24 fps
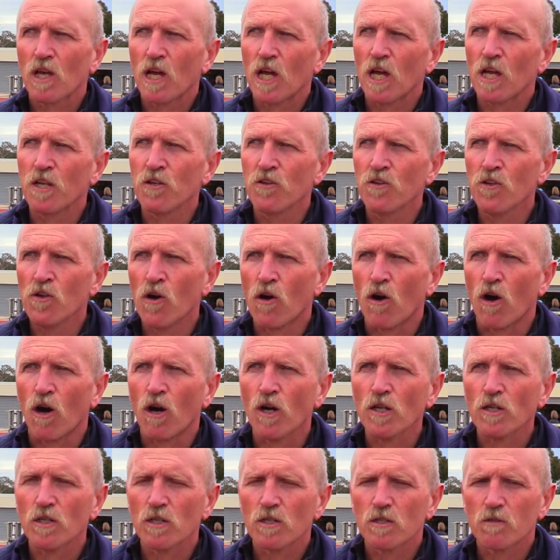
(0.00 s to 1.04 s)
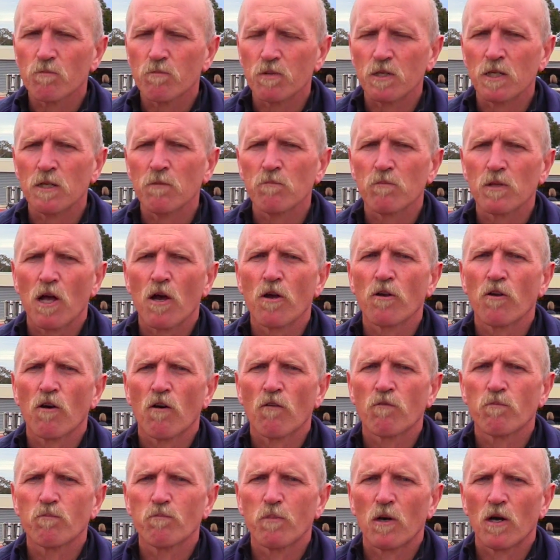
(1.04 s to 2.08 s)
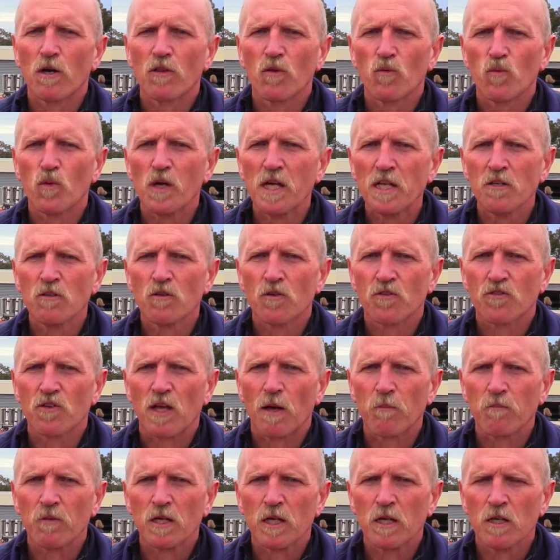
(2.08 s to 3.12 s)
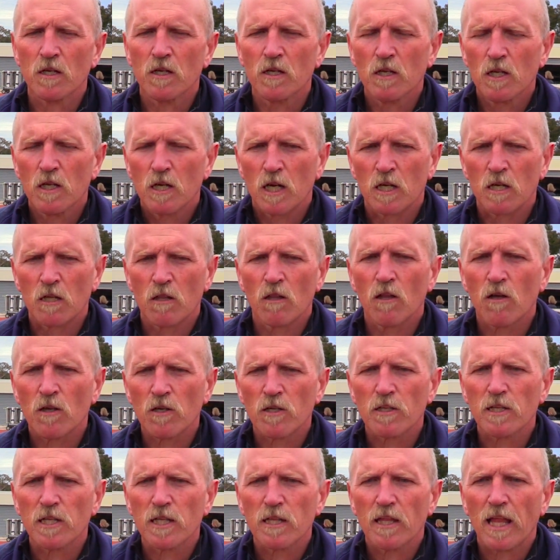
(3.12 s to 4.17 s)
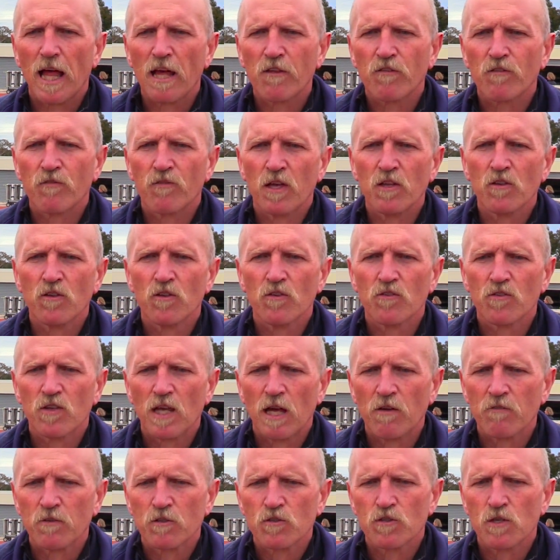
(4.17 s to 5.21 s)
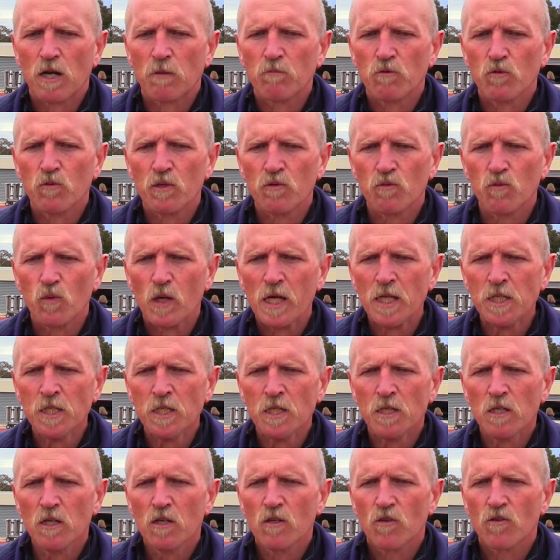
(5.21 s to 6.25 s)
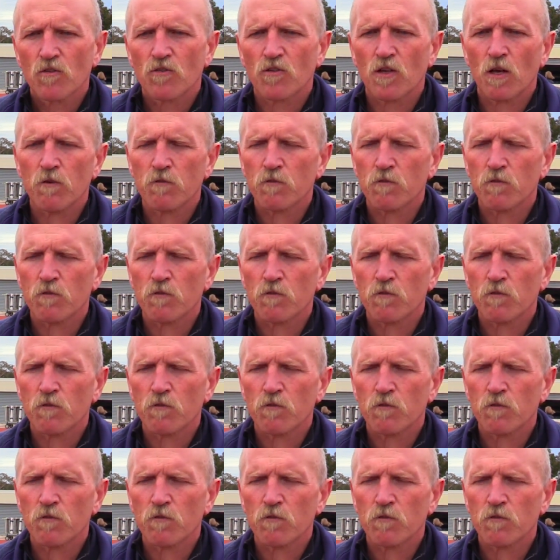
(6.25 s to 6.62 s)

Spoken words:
and not being blown off by the wind or something. And a lot of Little Aths venues have a trouble with wind, so